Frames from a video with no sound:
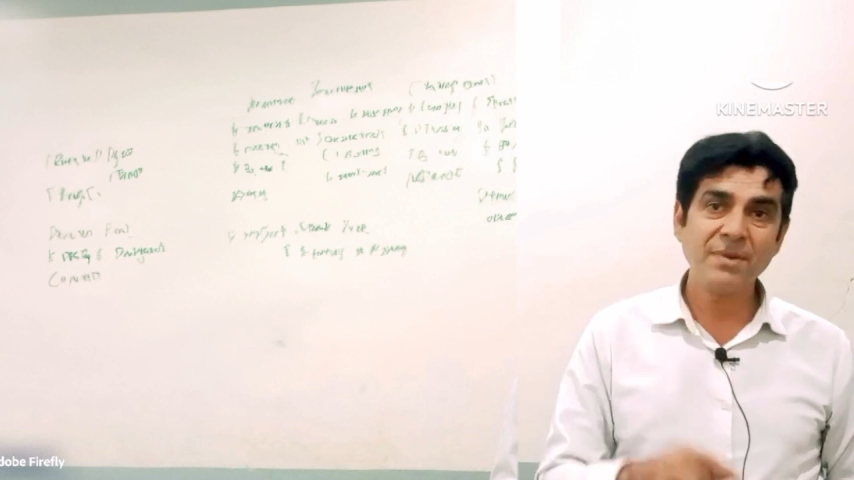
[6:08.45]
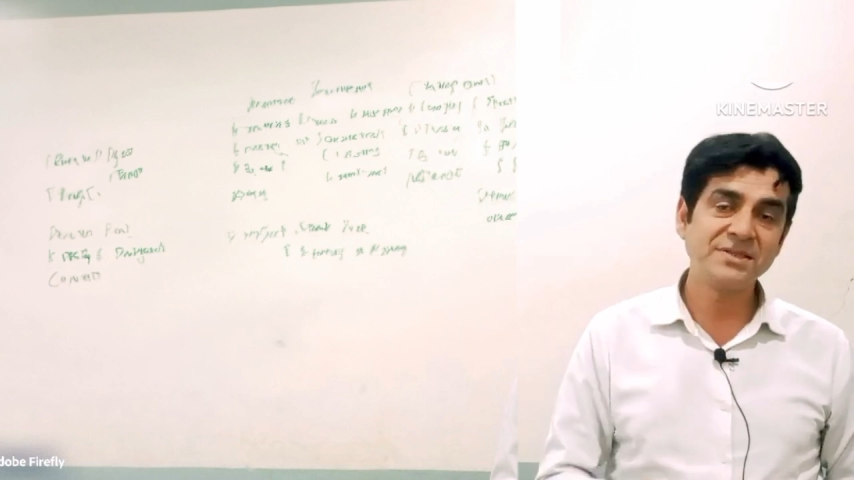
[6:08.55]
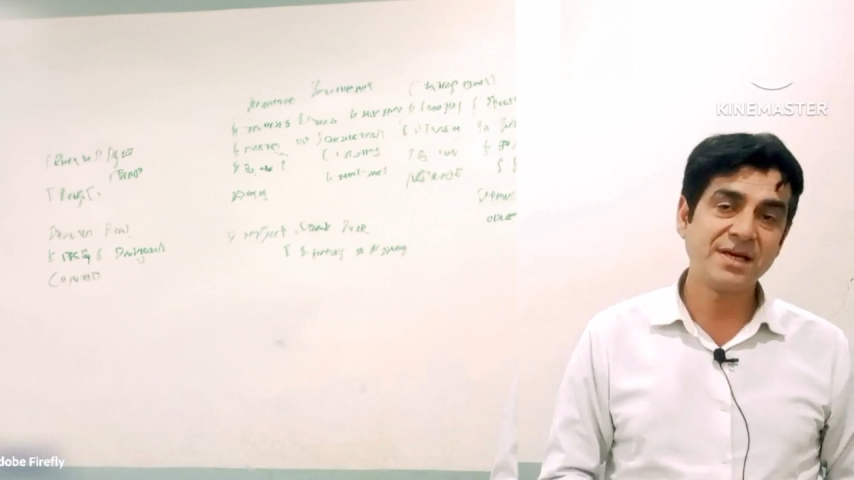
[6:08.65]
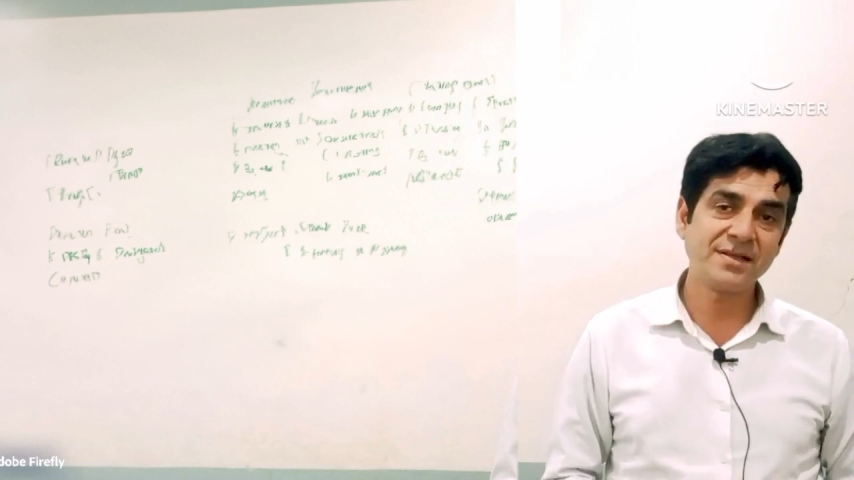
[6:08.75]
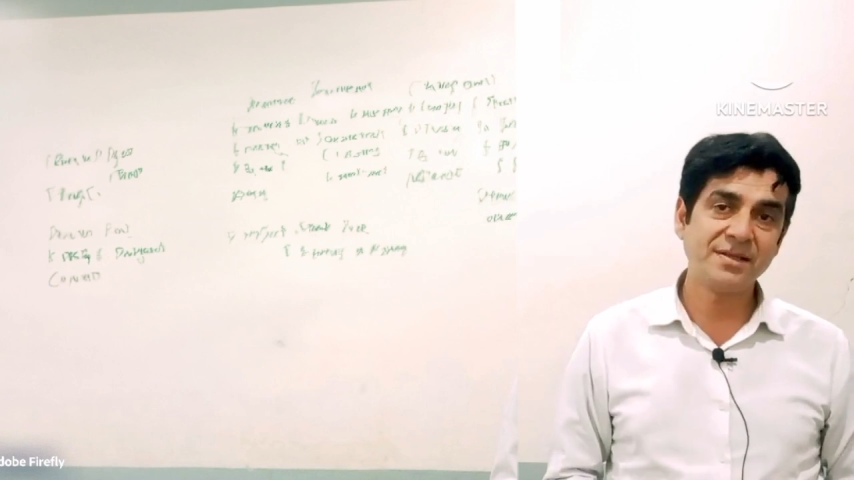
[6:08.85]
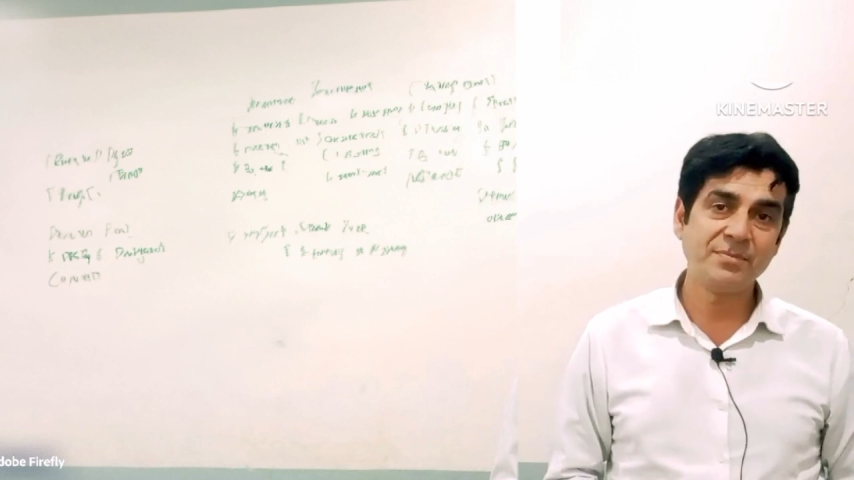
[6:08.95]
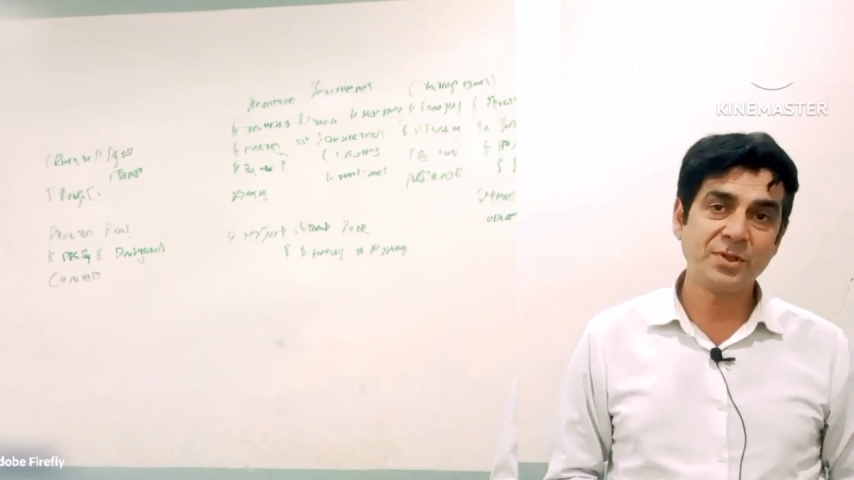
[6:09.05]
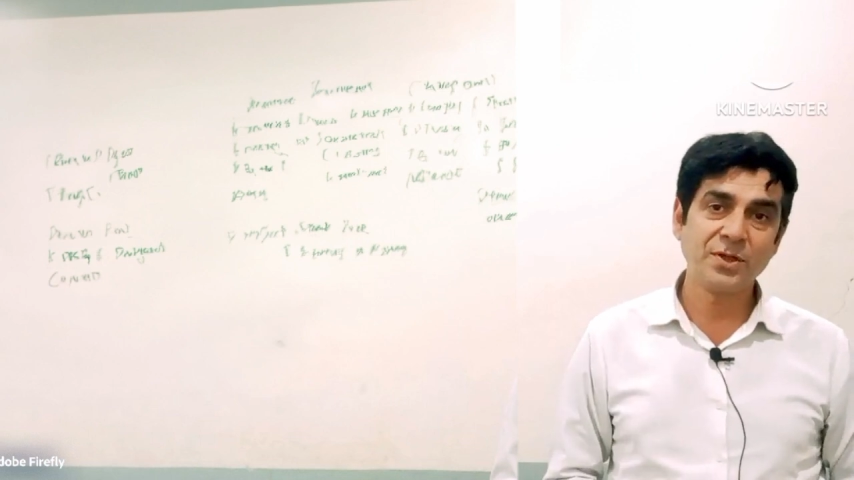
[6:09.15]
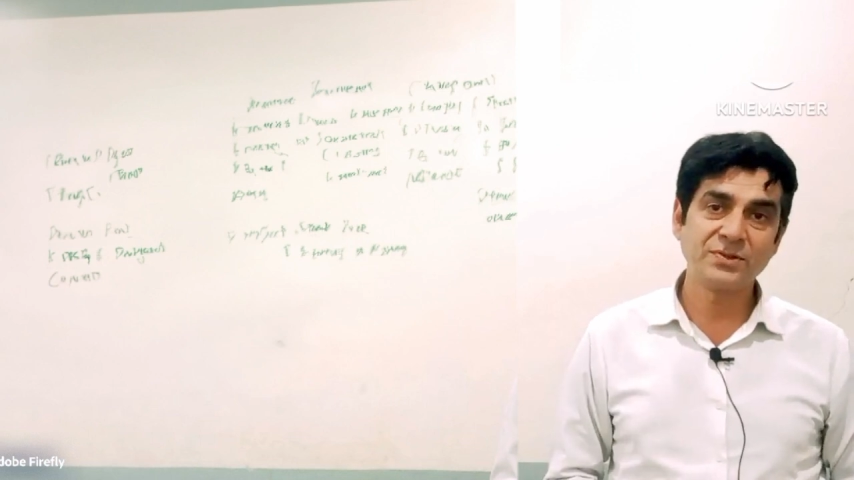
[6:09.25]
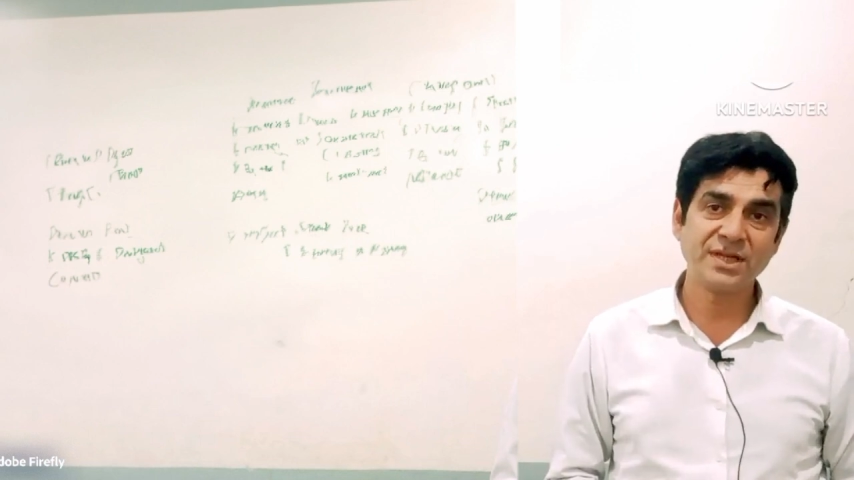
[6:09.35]
my channel
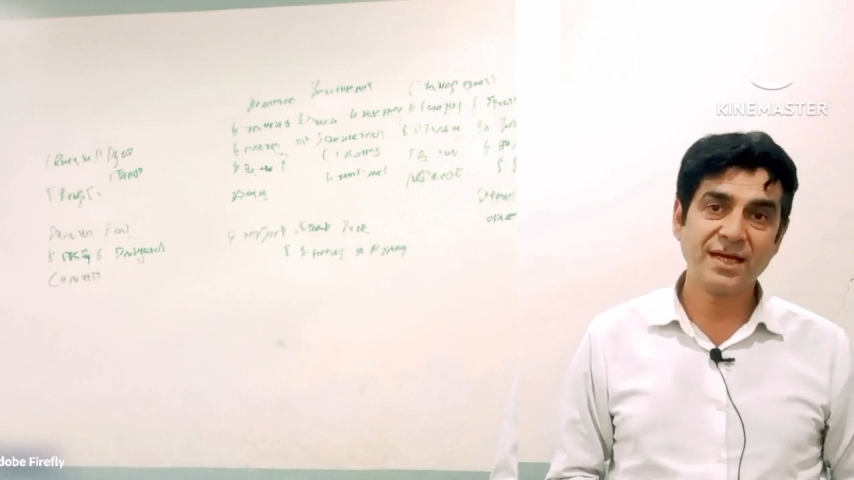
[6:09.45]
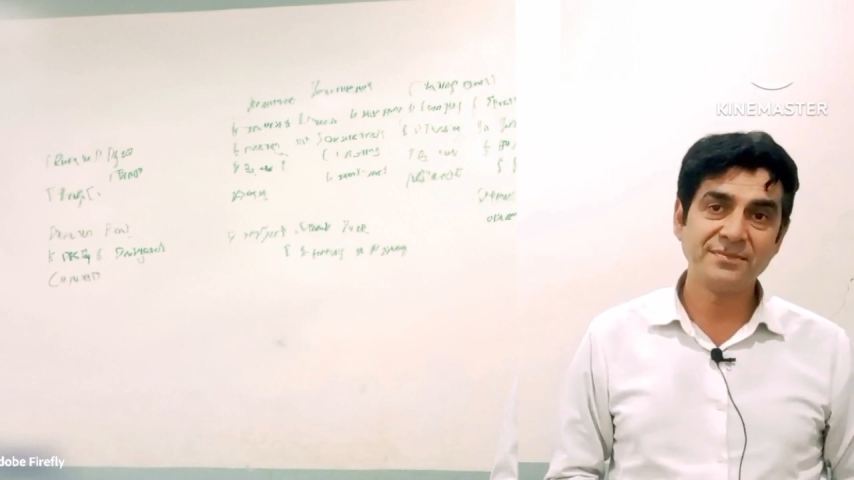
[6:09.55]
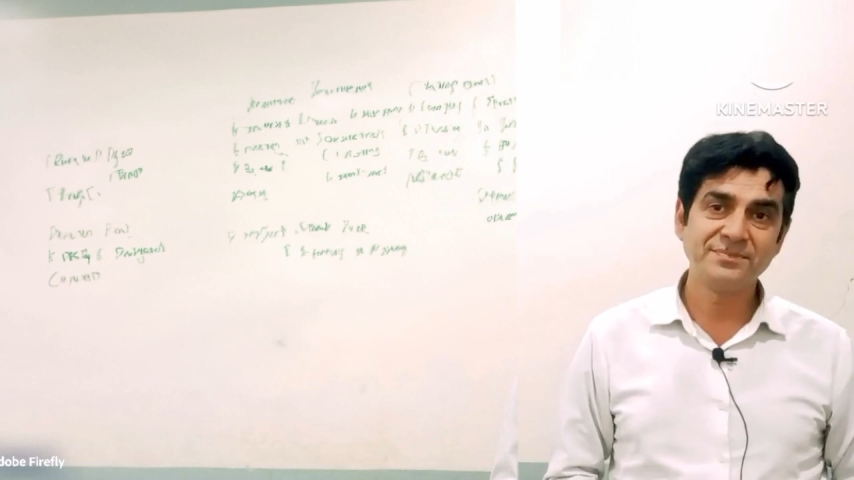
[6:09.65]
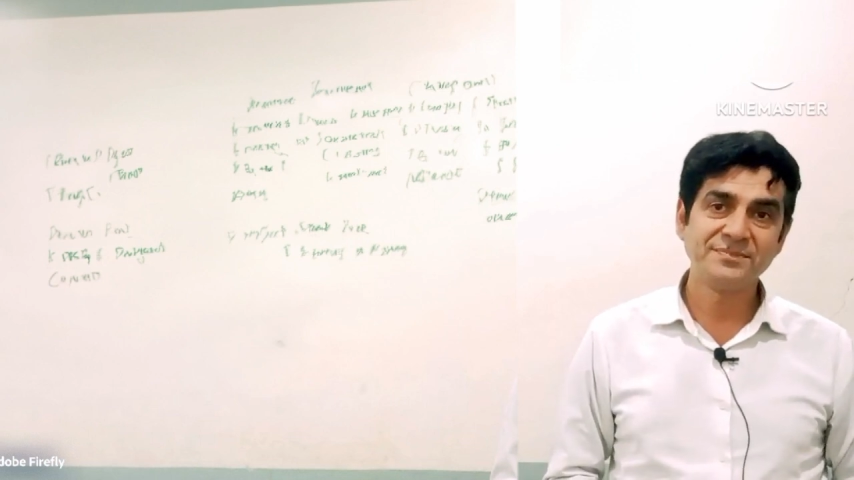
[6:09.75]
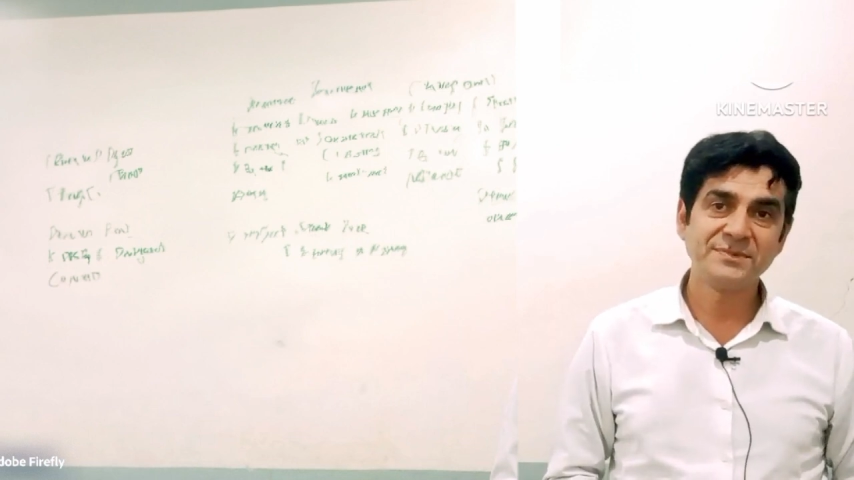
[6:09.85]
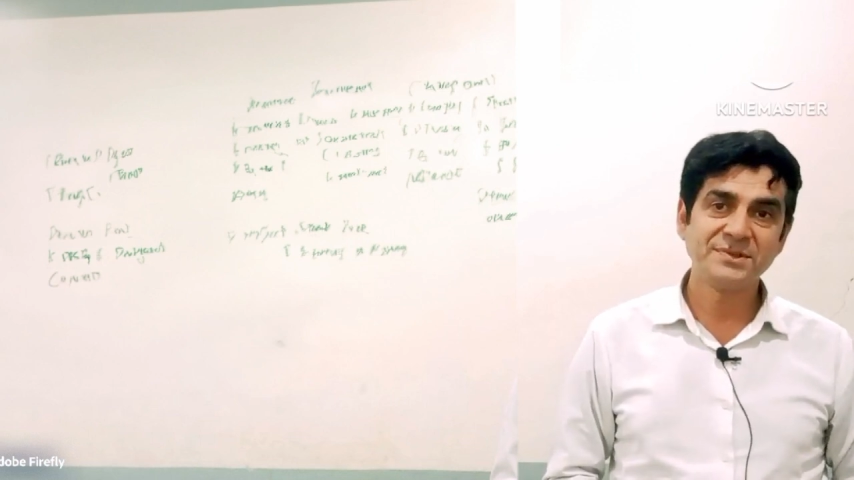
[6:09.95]
Muneer Hussain.